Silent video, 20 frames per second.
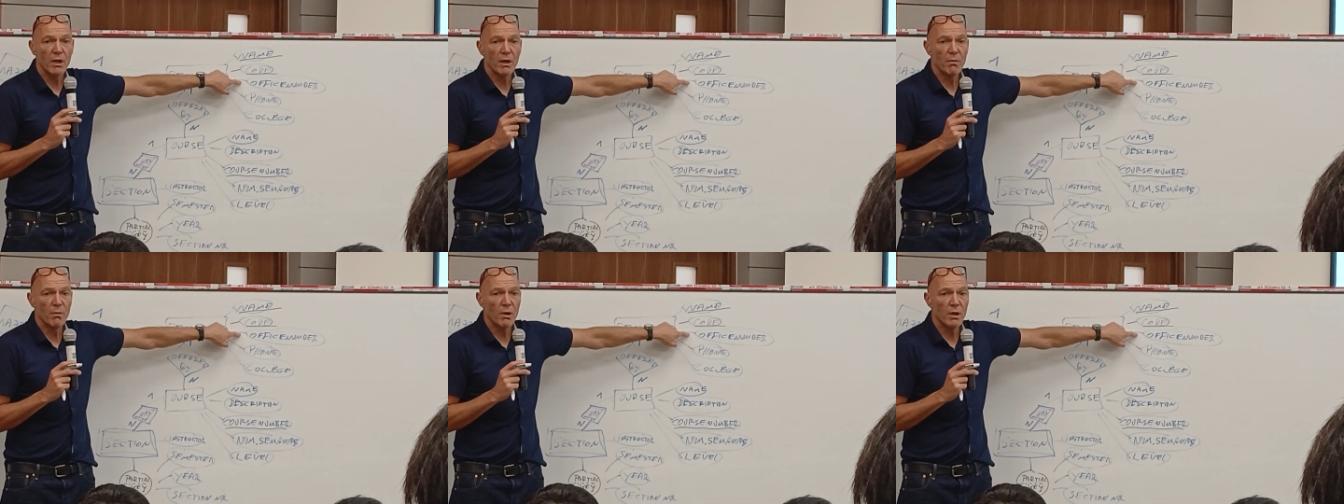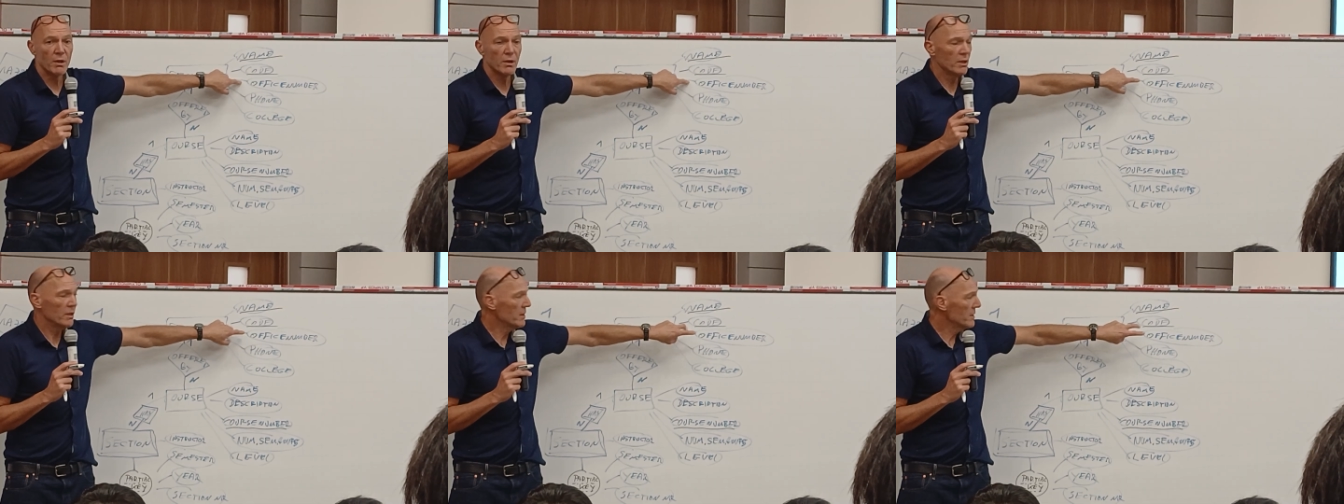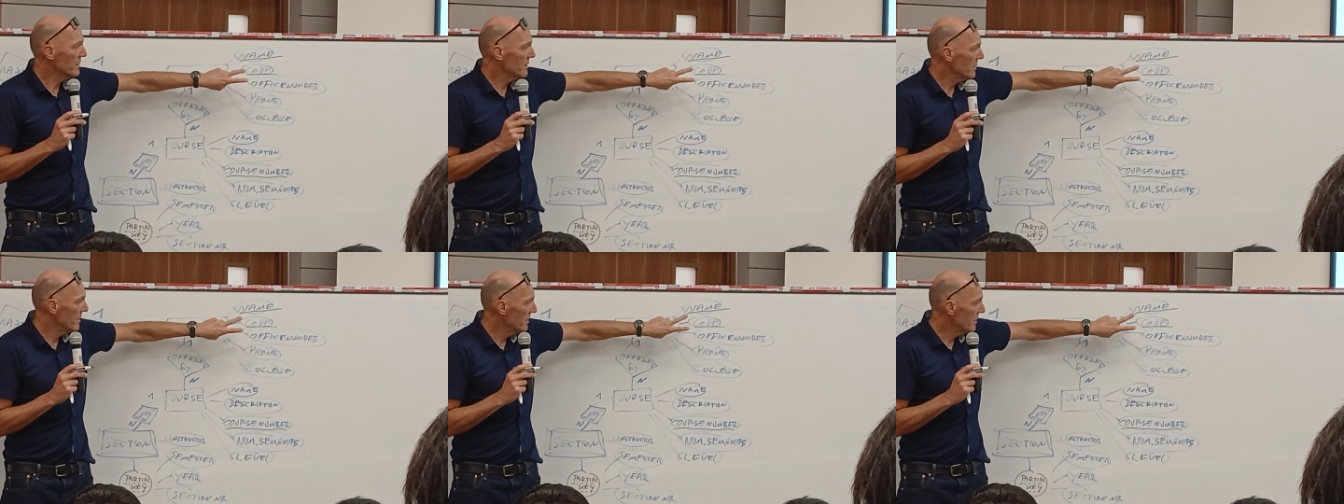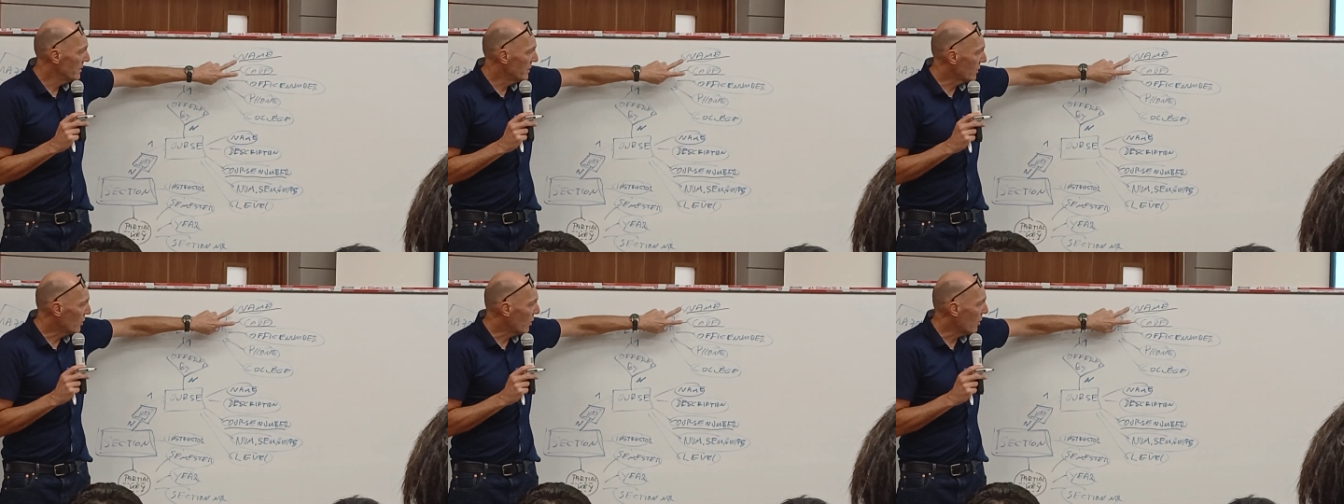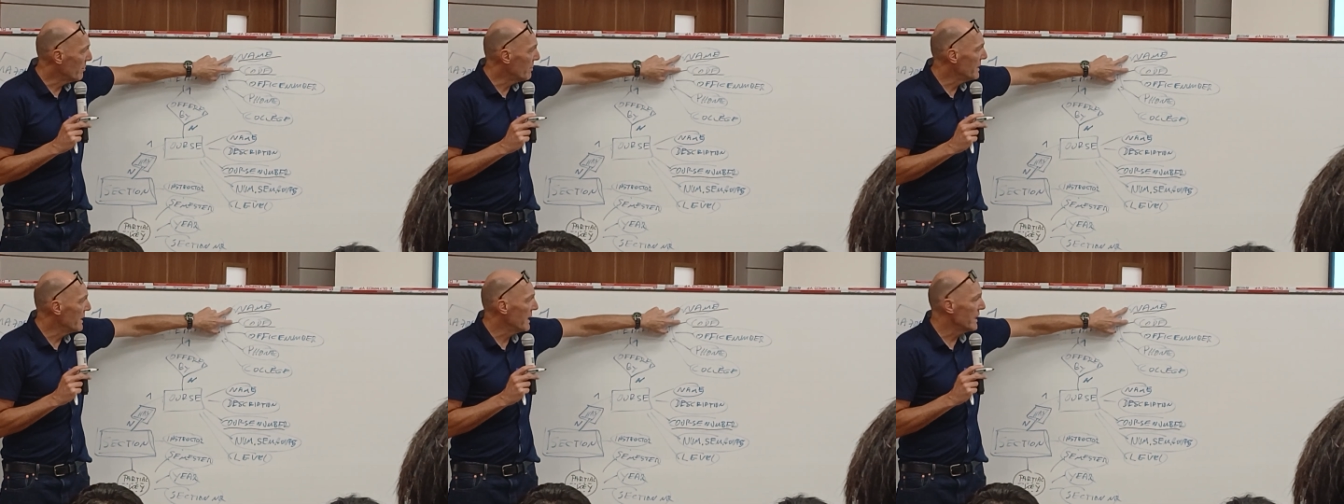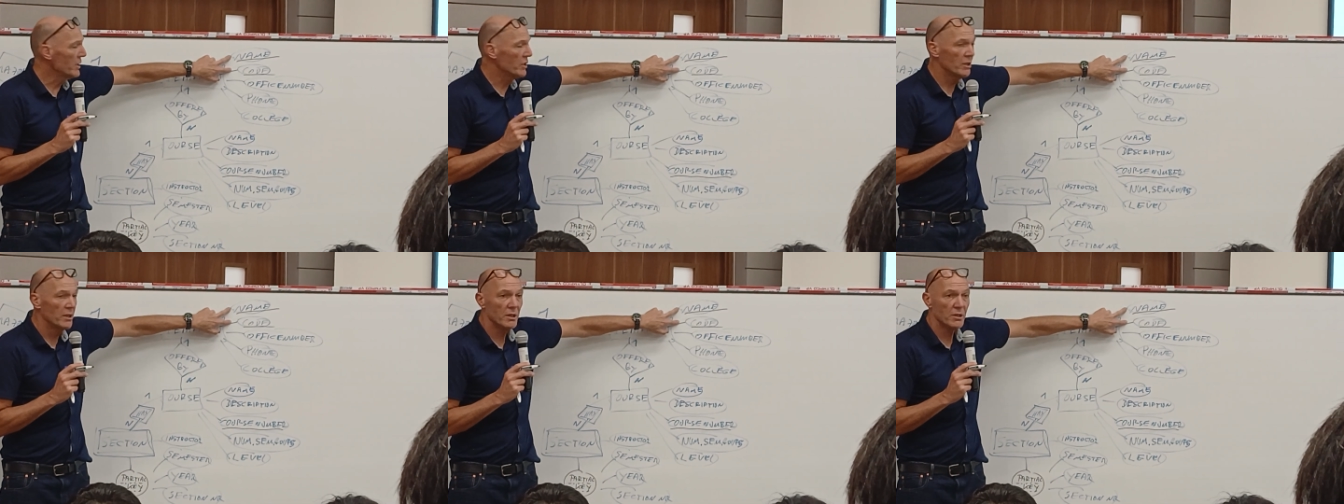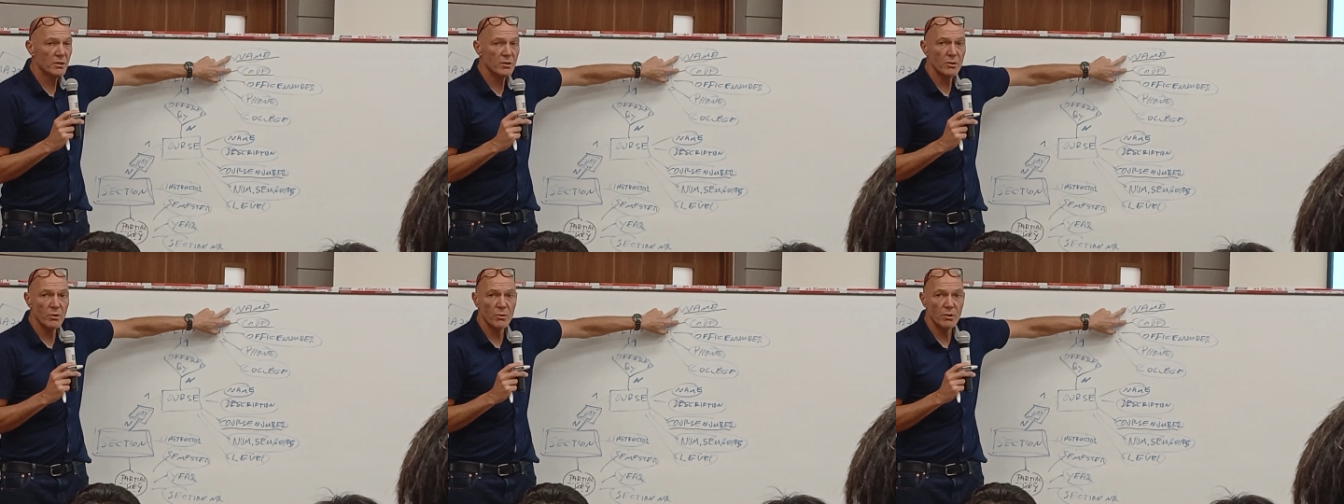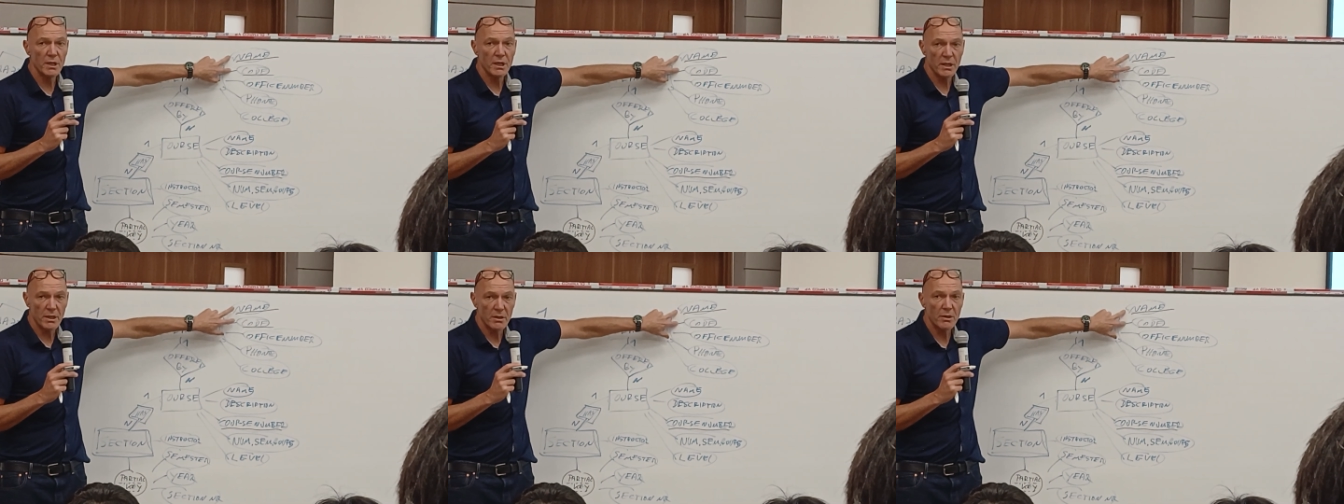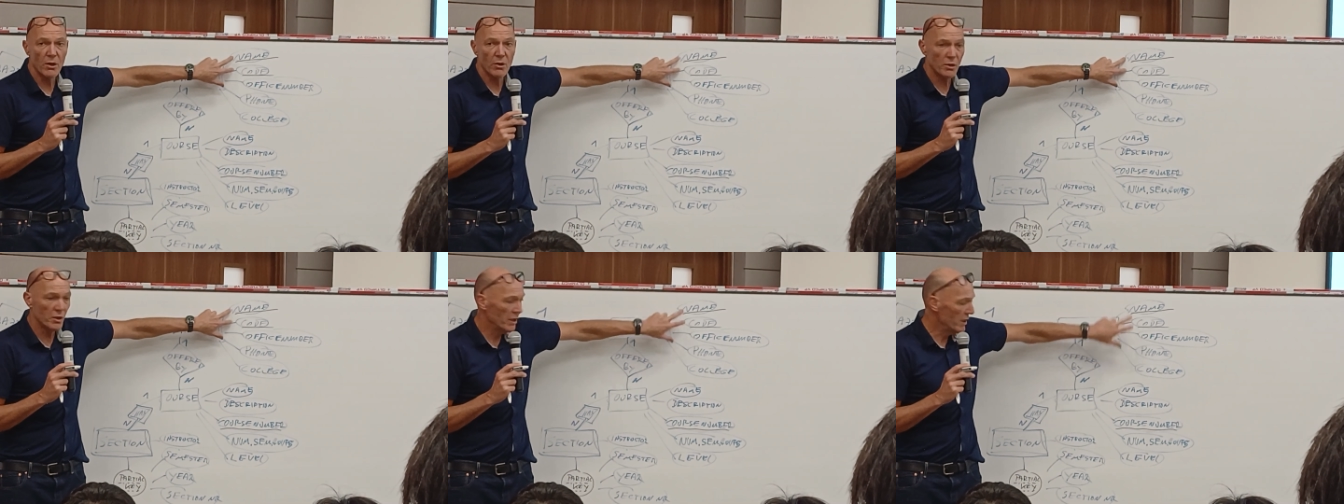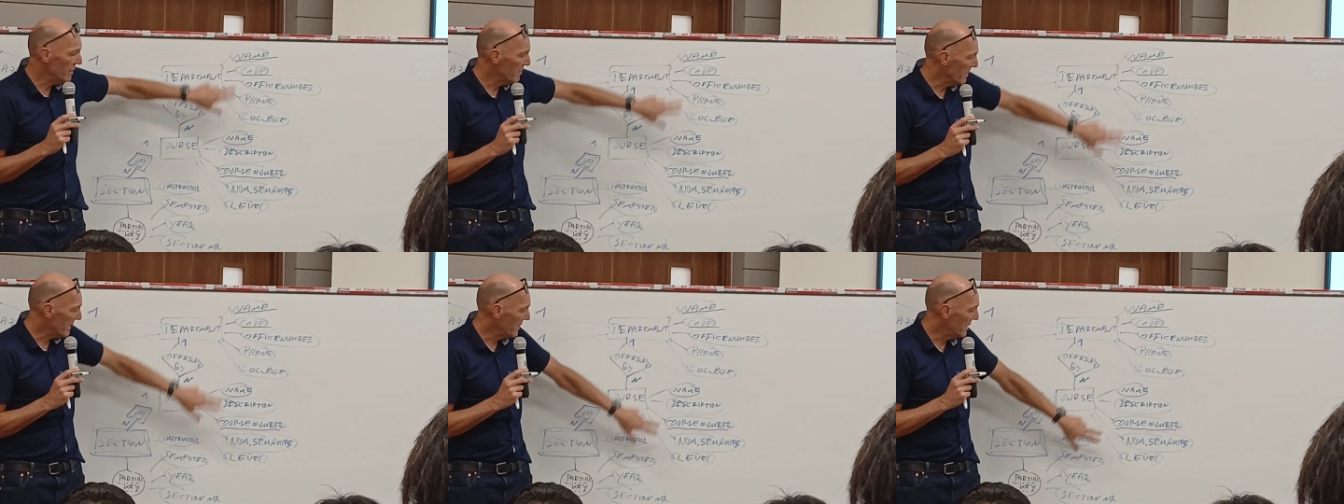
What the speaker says: I want is the combination is unique, not here, but